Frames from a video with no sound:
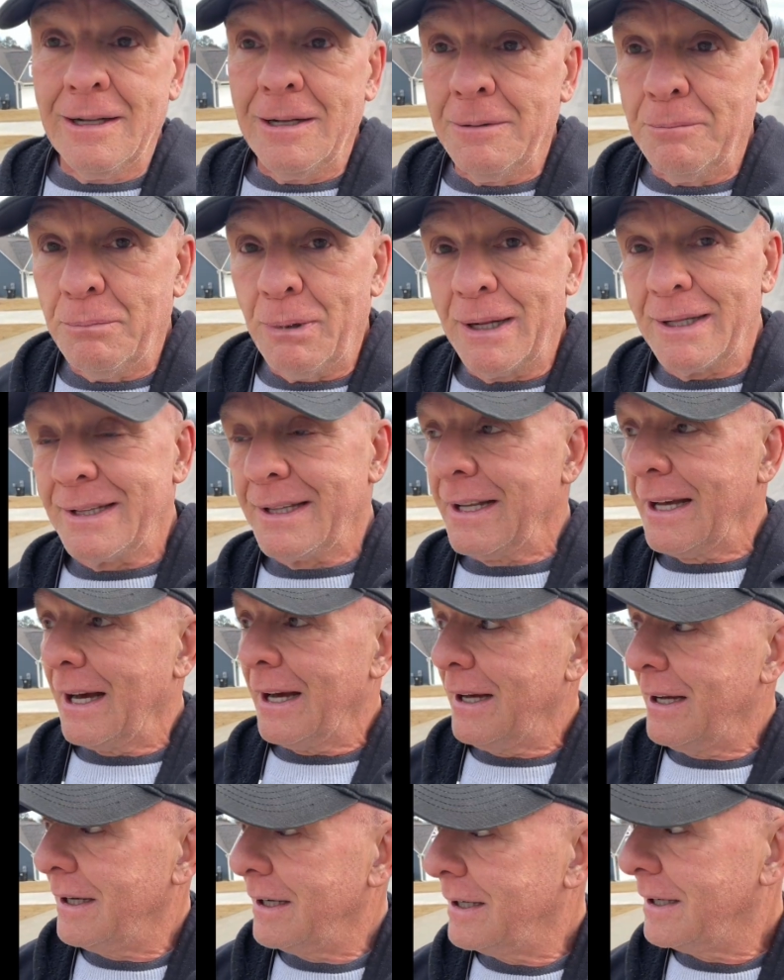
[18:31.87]
But,
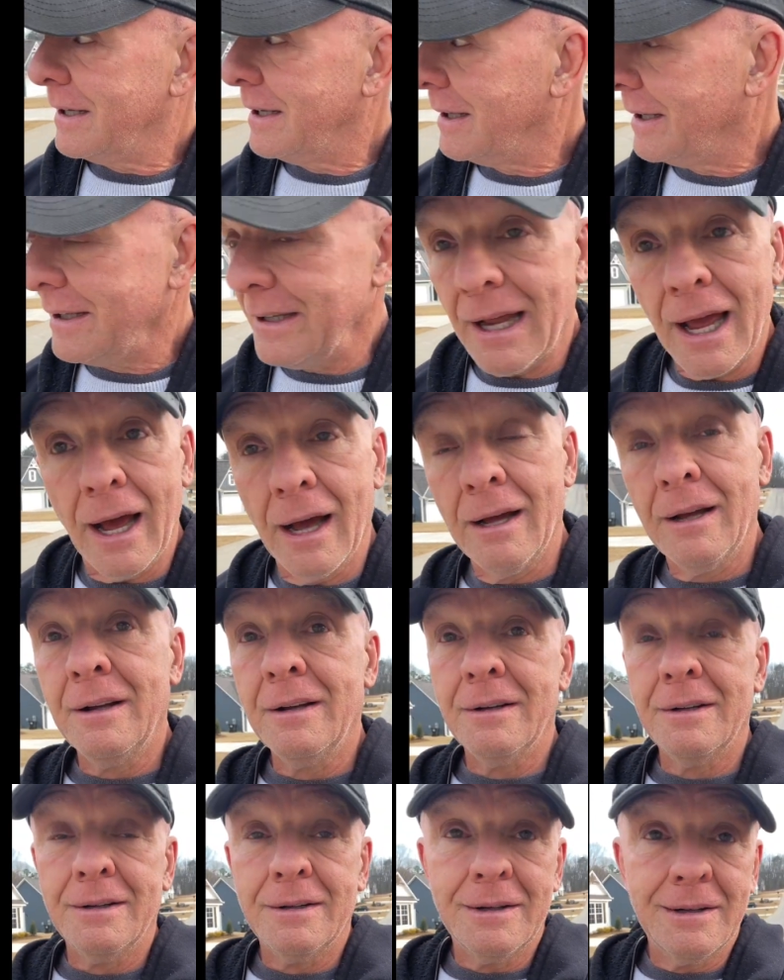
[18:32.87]
yeah.
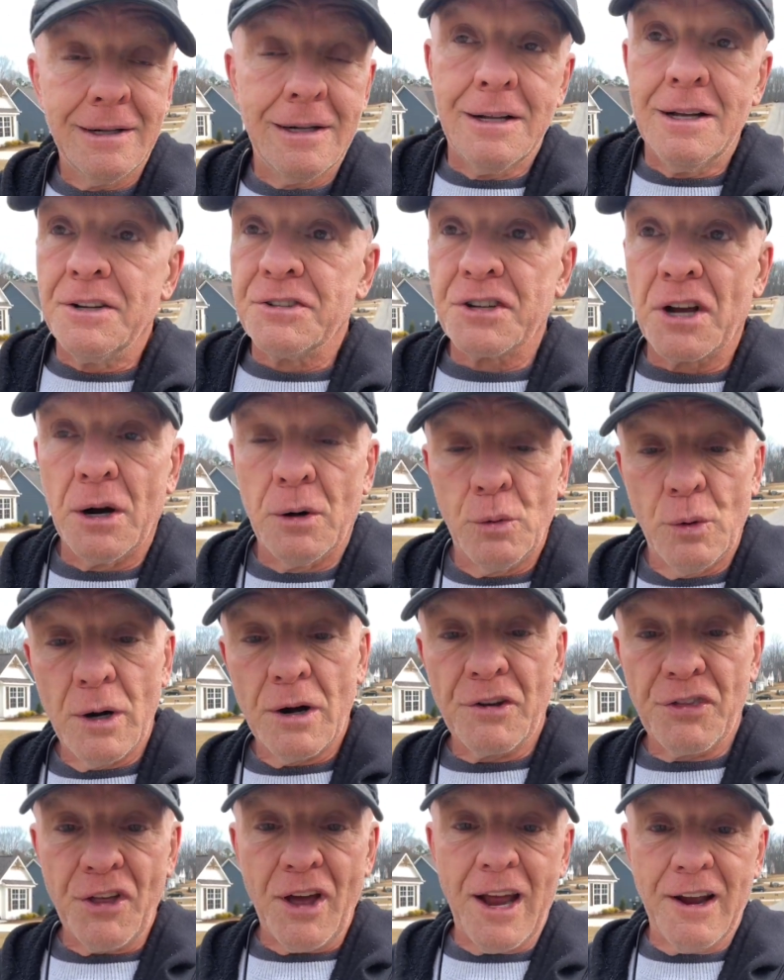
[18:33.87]
So we're
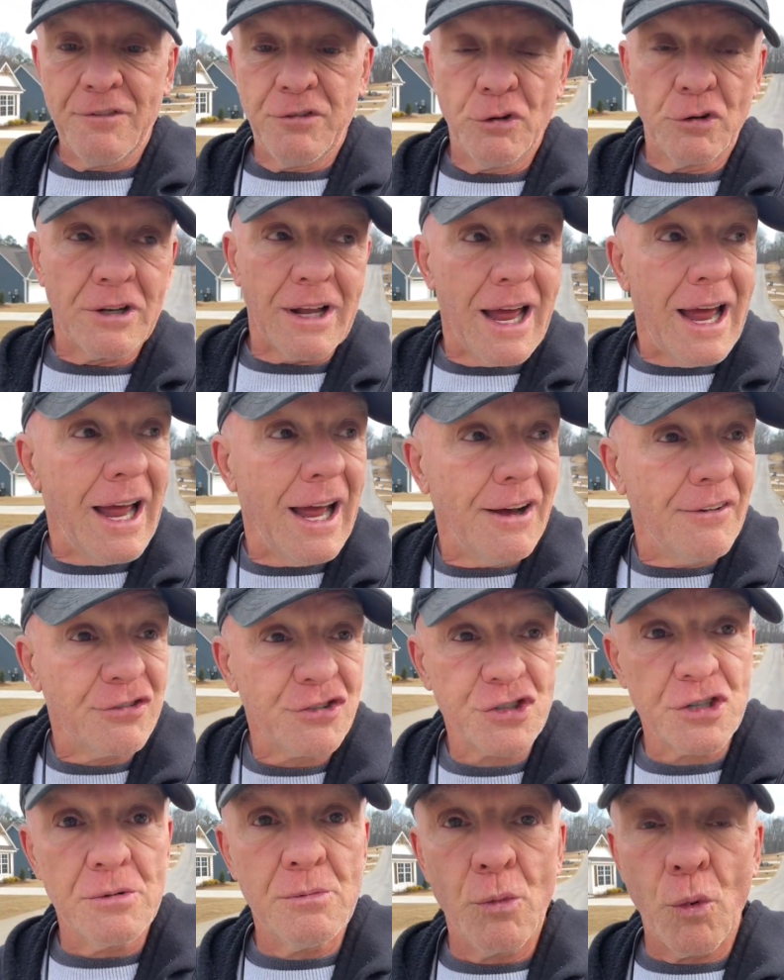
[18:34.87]
thankful to have
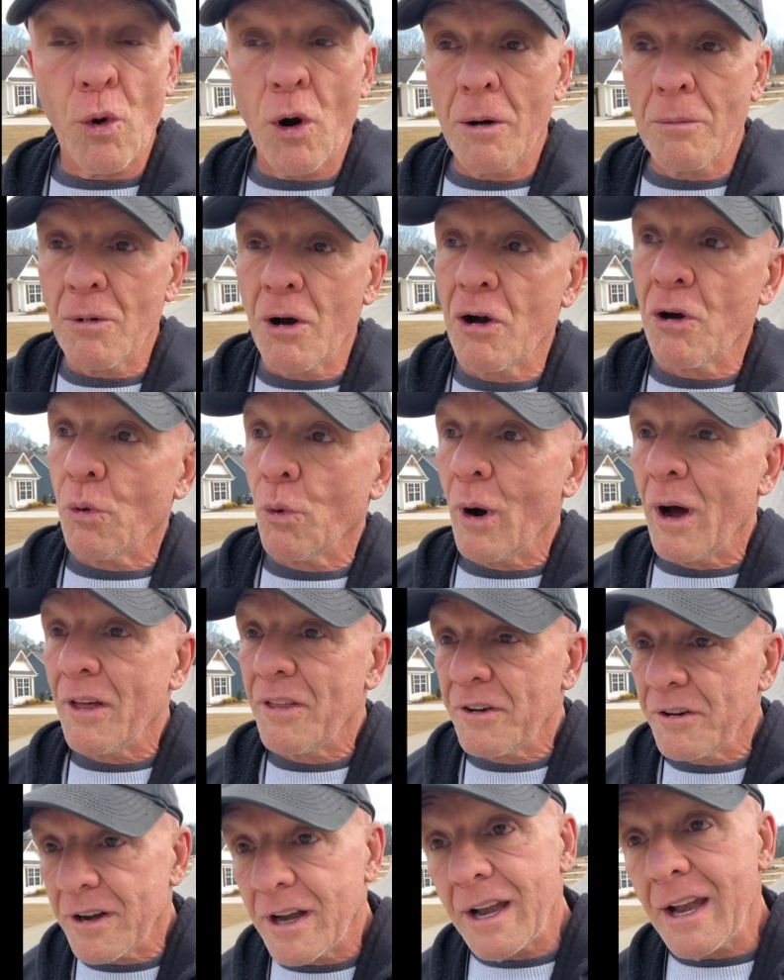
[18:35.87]
some warmer
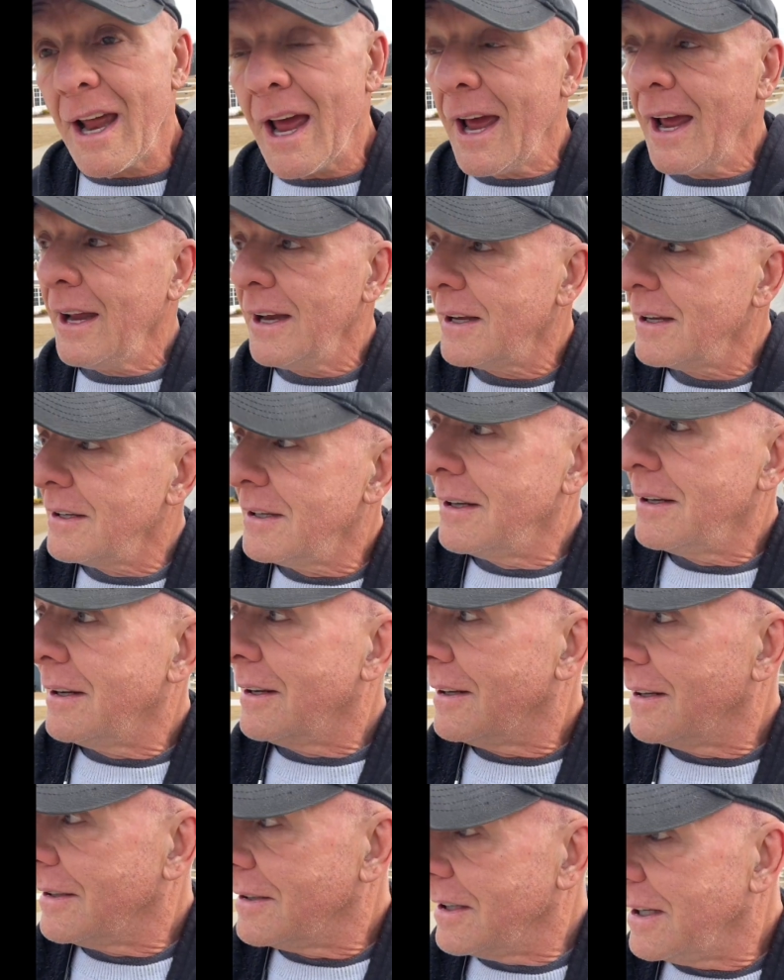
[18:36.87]
weather today.
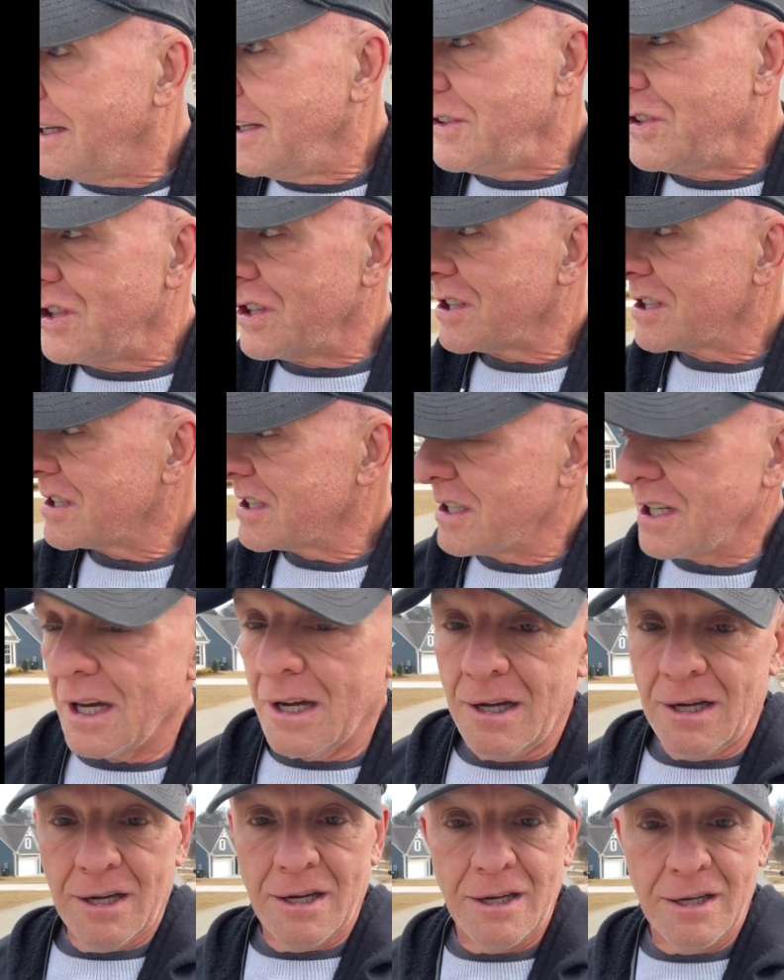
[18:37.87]
It just,
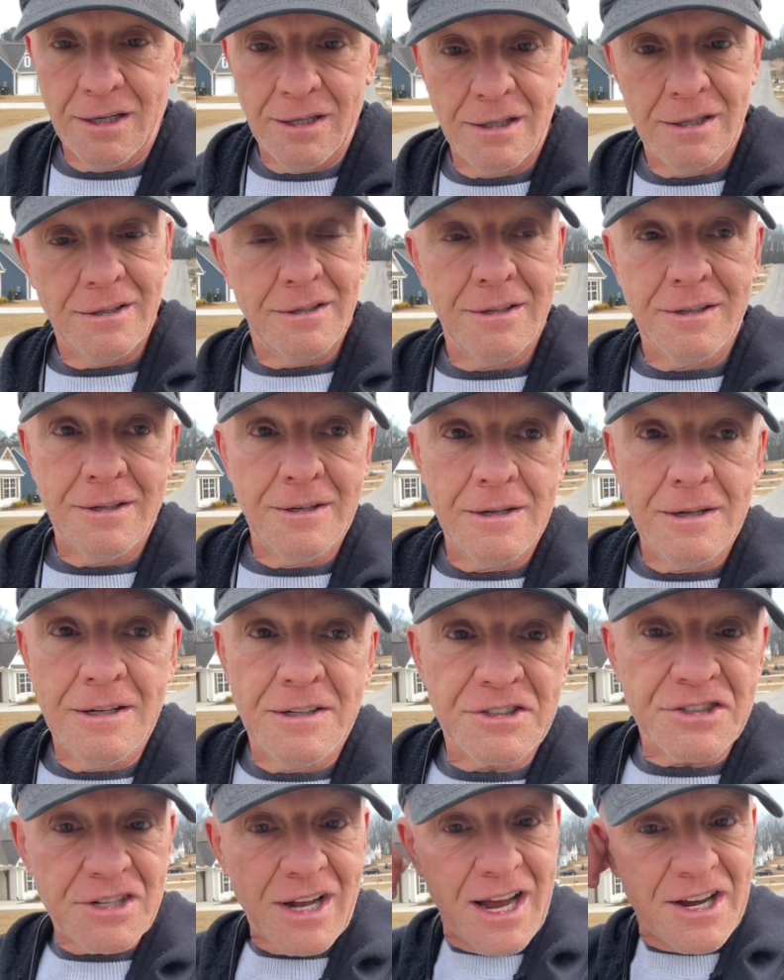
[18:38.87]

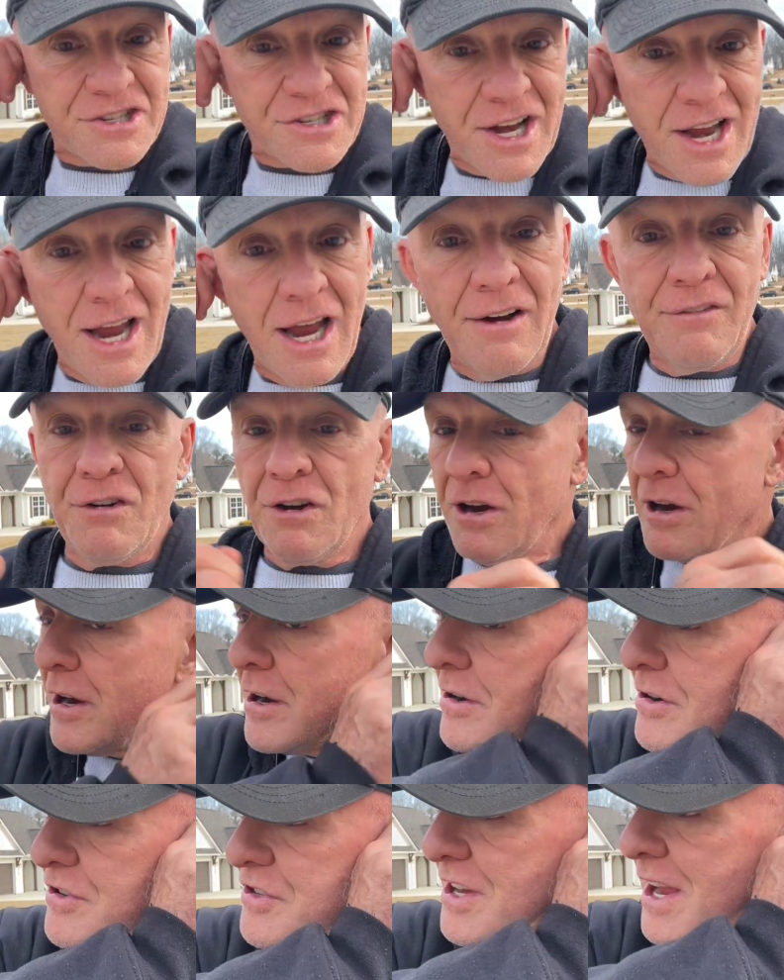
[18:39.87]
it's nice to have your
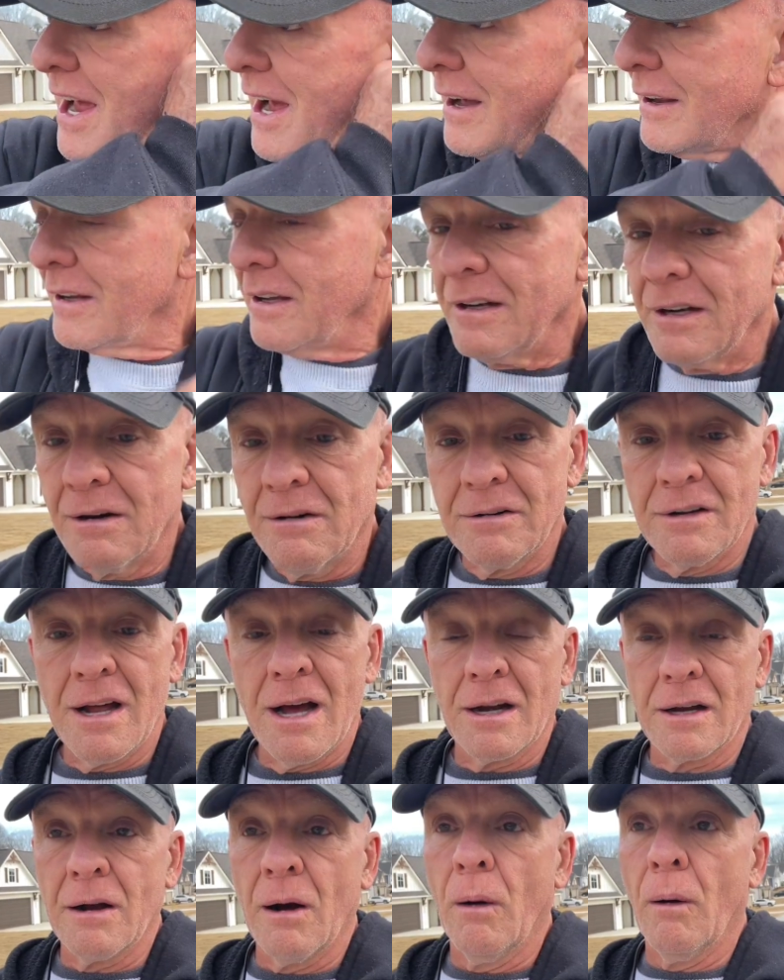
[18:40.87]
ears out, you know,
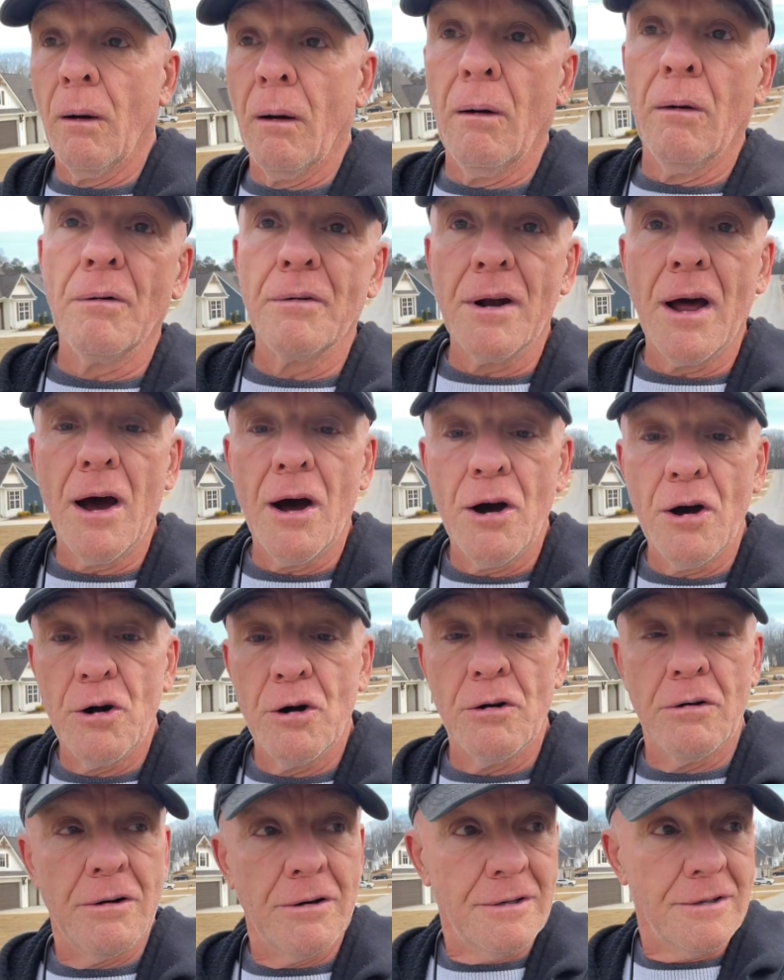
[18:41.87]
not go, oh
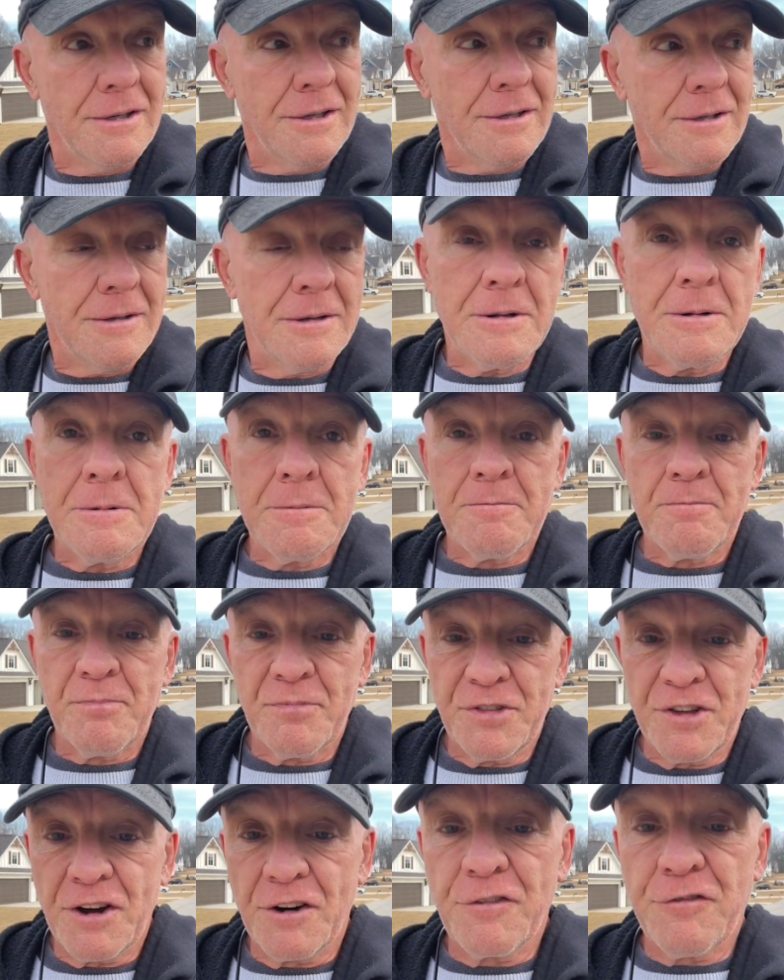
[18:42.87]
no,
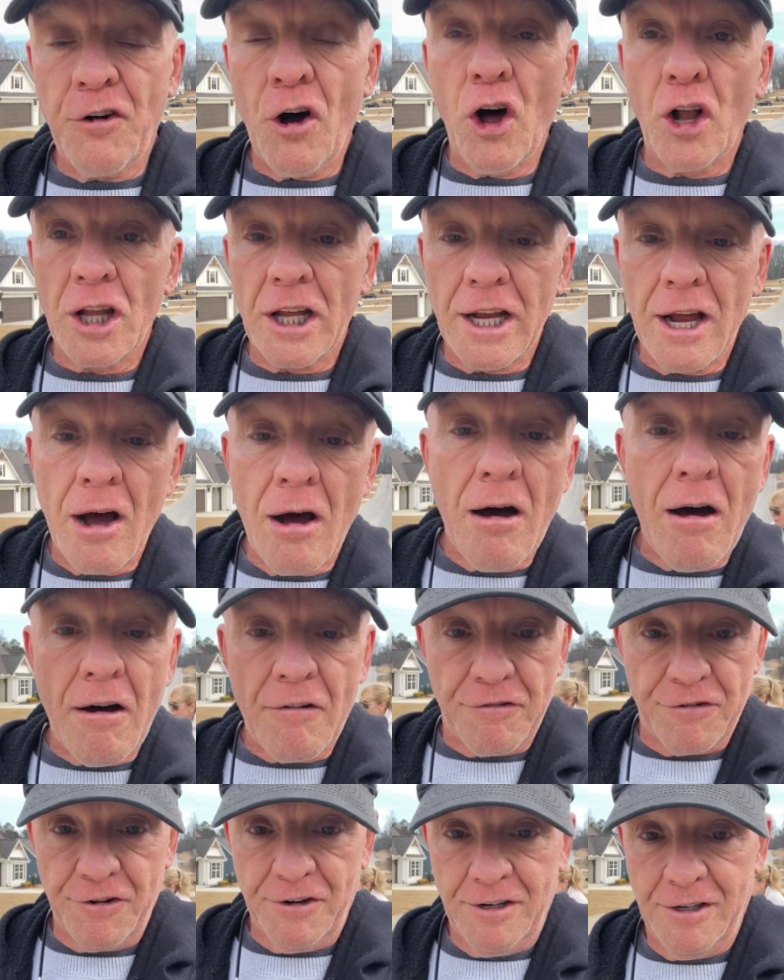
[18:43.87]
they're falling
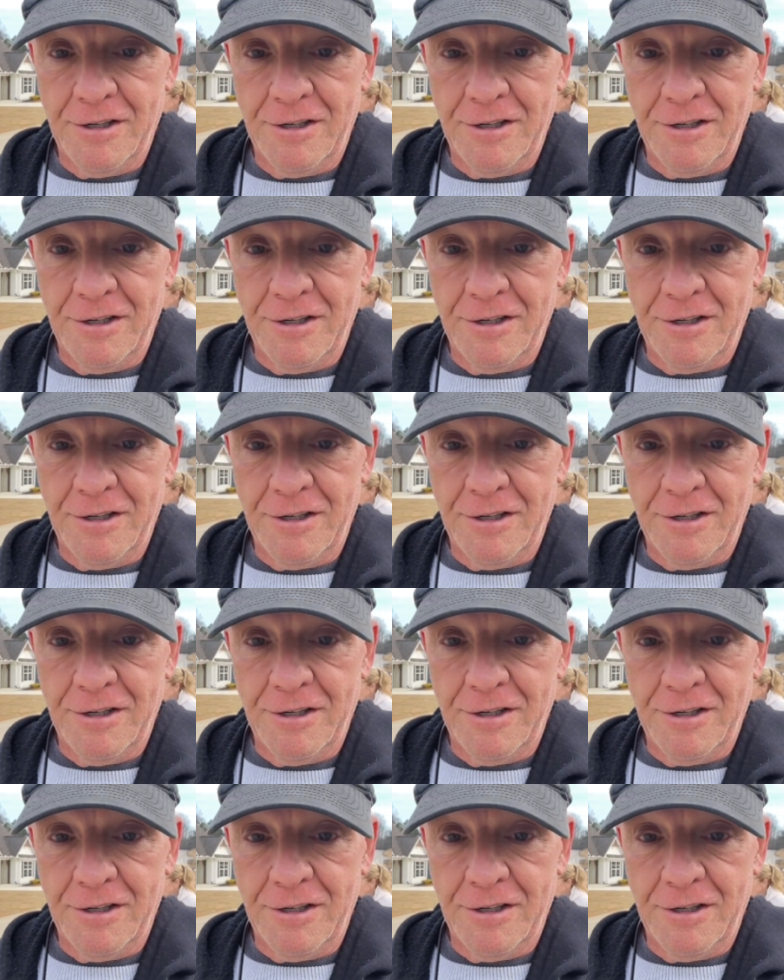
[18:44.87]
off.